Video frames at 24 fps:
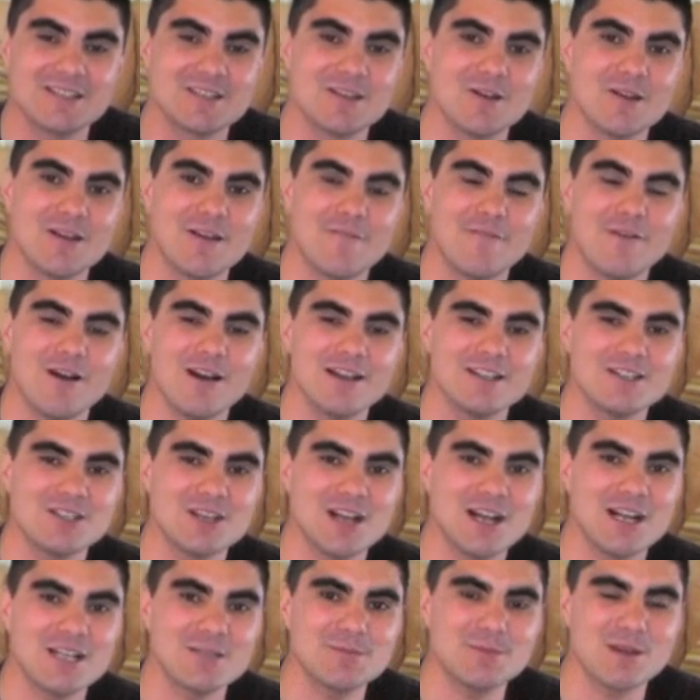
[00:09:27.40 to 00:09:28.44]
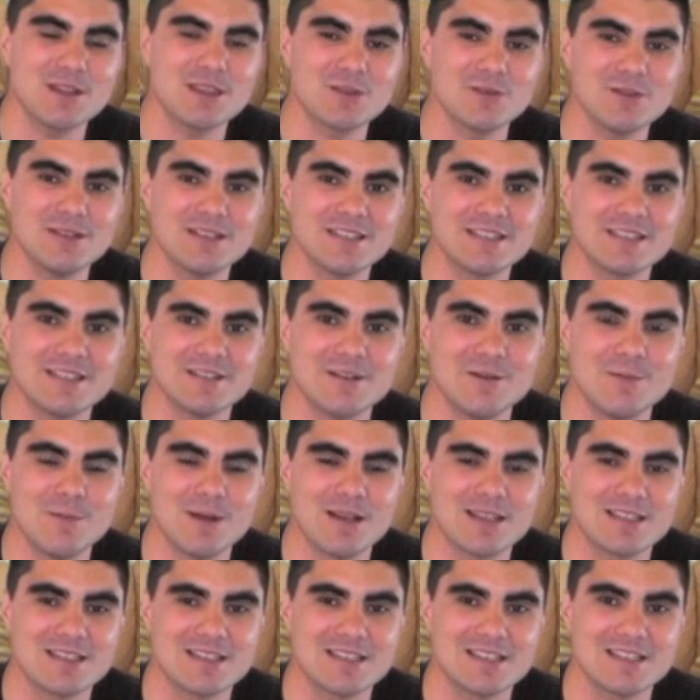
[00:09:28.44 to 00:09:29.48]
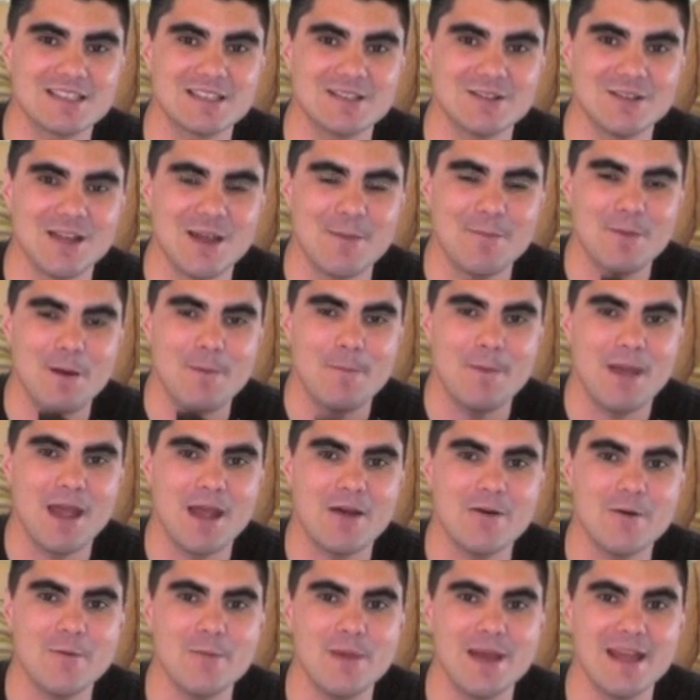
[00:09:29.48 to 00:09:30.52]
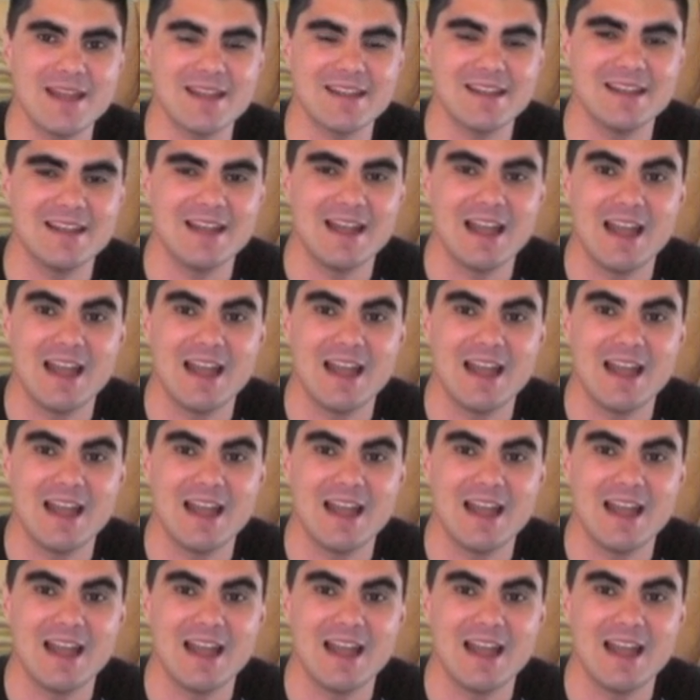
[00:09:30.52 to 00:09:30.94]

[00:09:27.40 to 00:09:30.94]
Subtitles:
So if I charge my 3 cell, my 6 cell and my power bank,